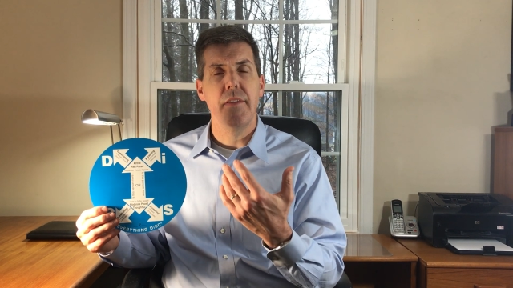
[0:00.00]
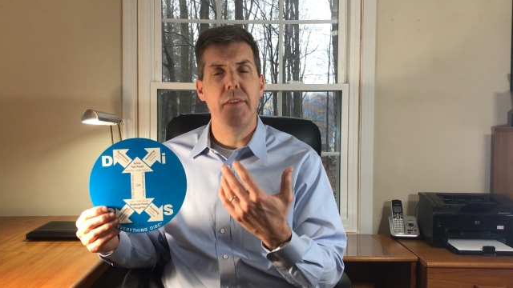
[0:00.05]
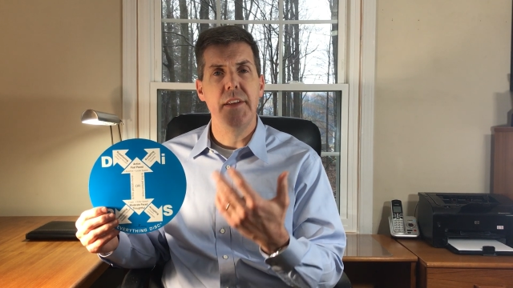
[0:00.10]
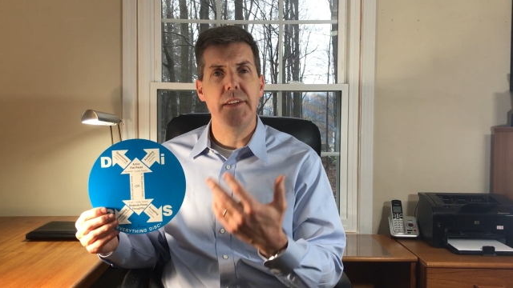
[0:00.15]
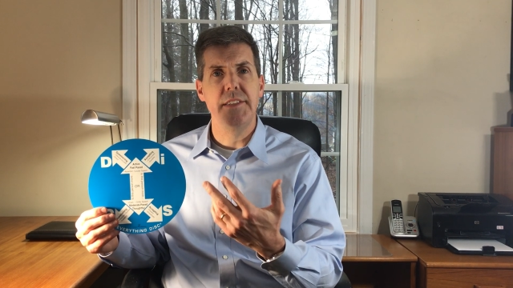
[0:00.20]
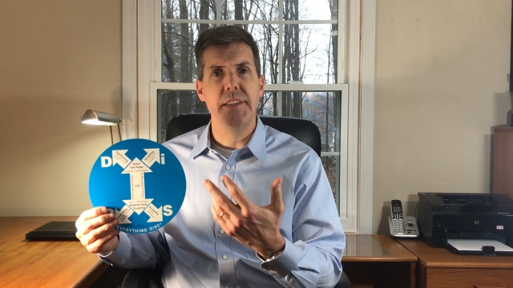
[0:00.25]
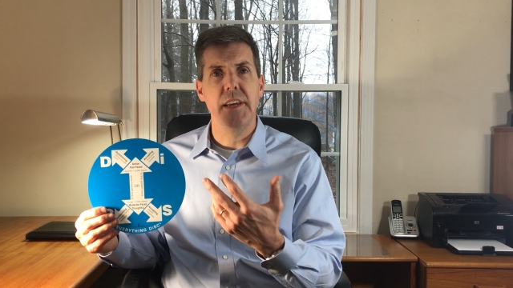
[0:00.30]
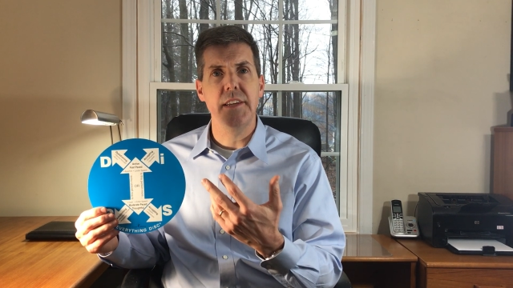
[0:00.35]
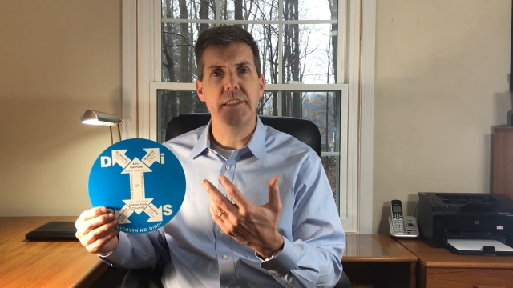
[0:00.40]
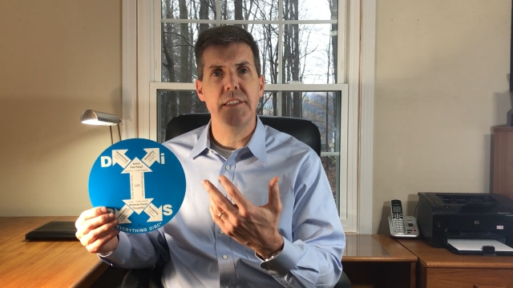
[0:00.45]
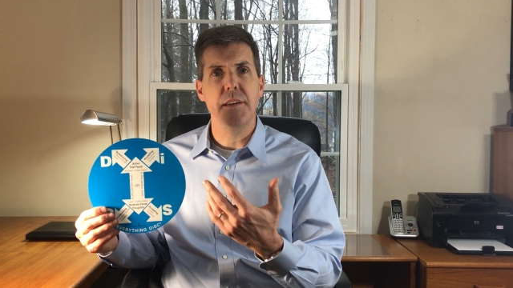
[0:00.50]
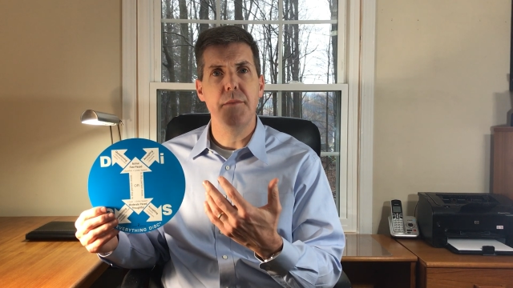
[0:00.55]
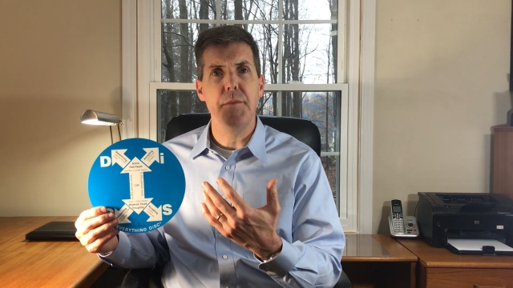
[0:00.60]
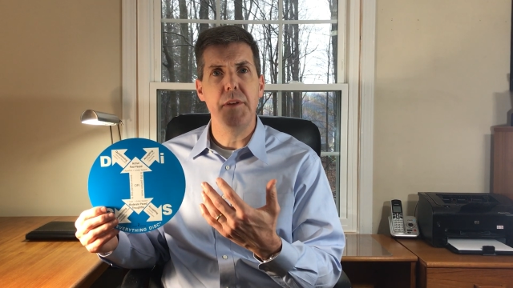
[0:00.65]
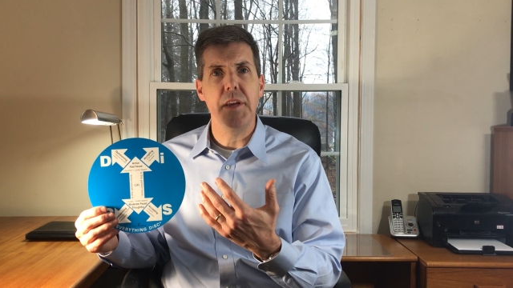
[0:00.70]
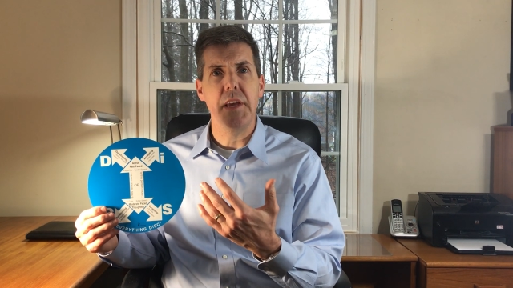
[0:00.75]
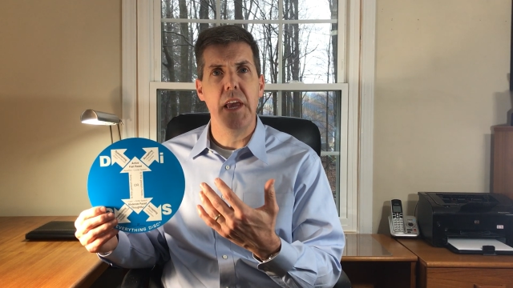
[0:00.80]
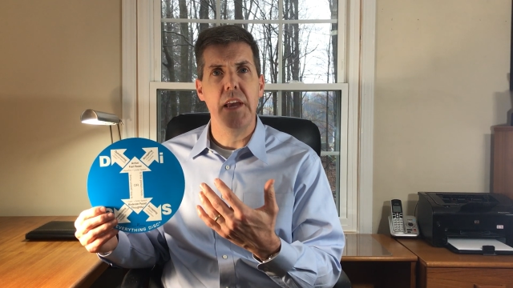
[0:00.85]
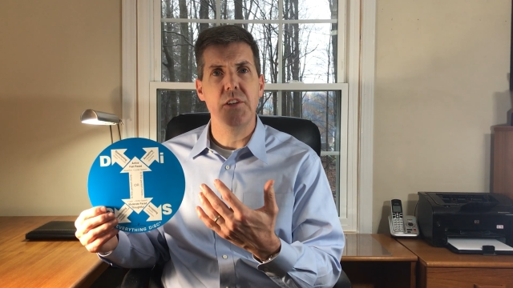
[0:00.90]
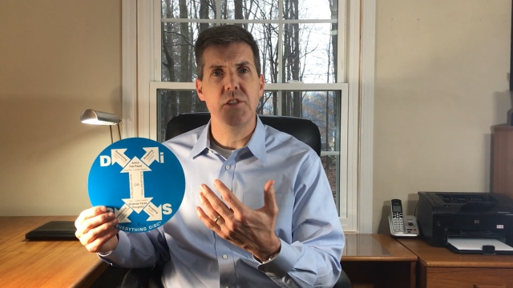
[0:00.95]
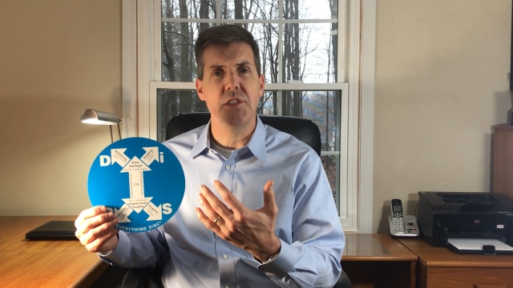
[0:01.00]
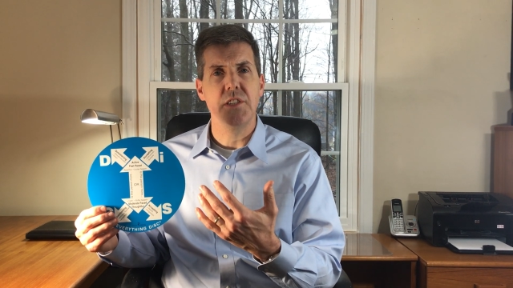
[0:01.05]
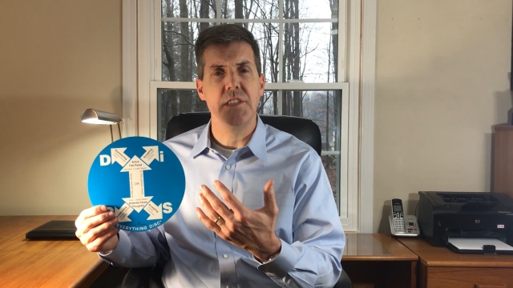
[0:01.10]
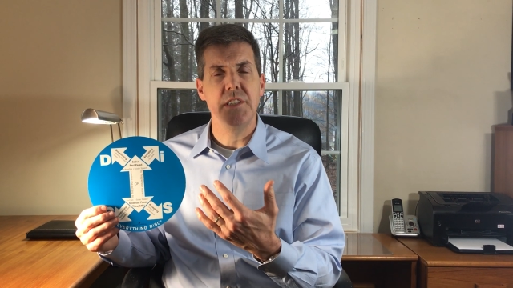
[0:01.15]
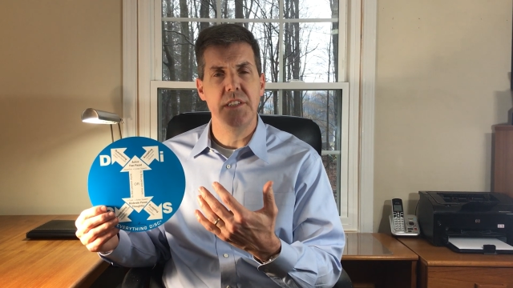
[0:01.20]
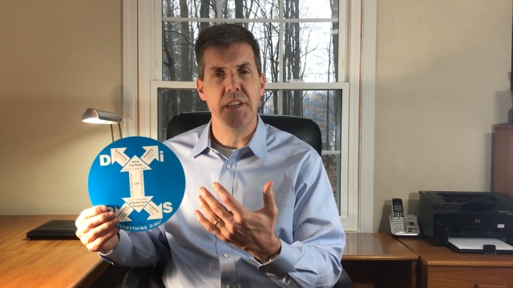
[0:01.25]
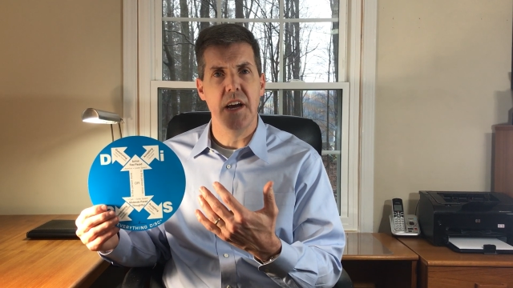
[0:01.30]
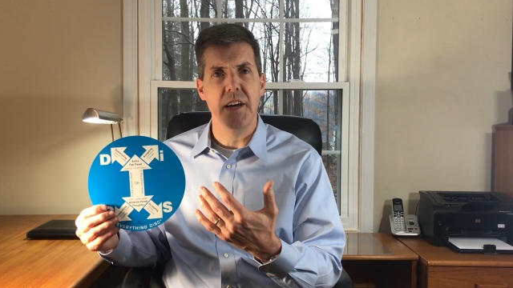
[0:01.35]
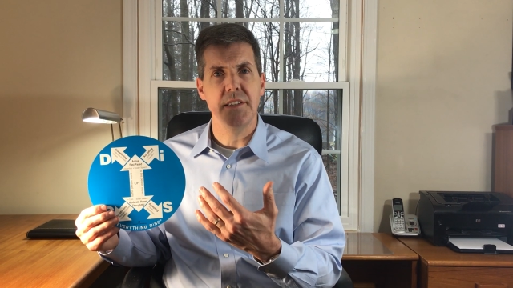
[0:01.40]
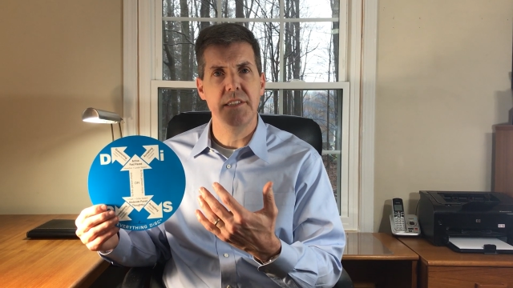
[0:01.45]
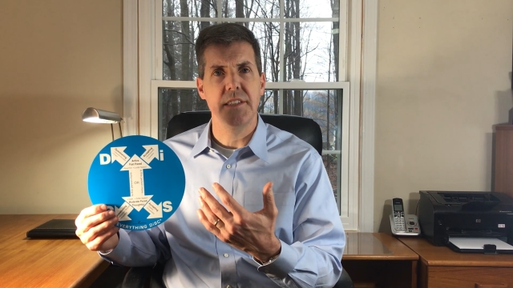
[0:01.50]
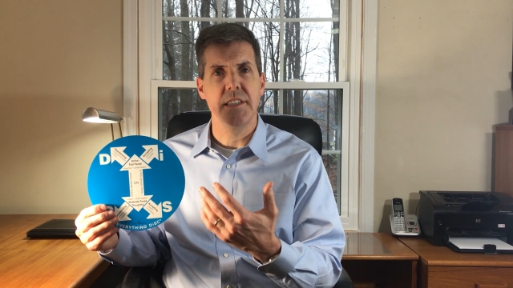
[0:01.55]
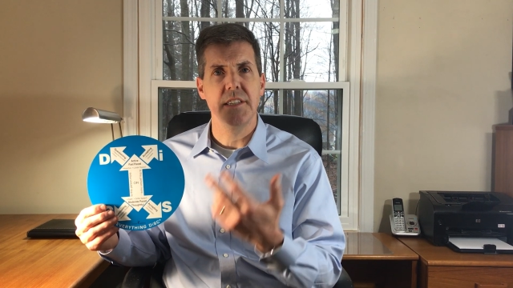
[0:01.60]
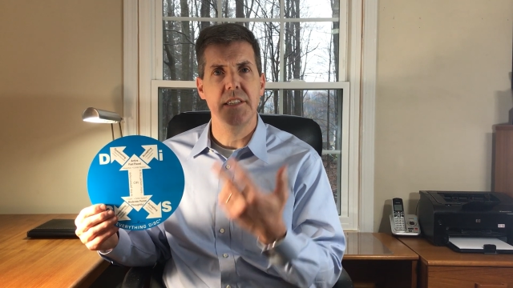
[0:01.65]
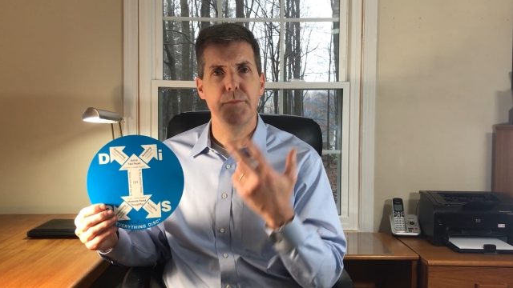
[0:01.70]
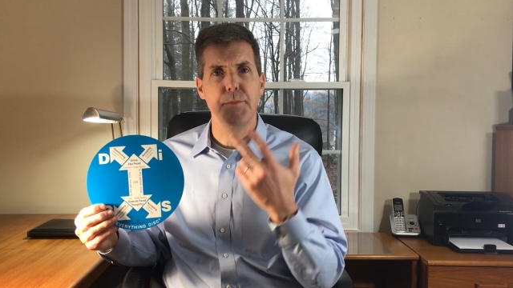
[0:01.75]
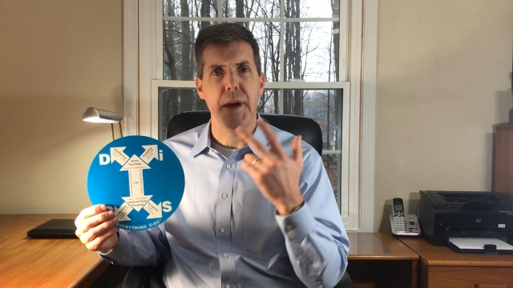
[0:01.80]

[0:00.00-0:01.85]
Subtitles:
The DISC communication does this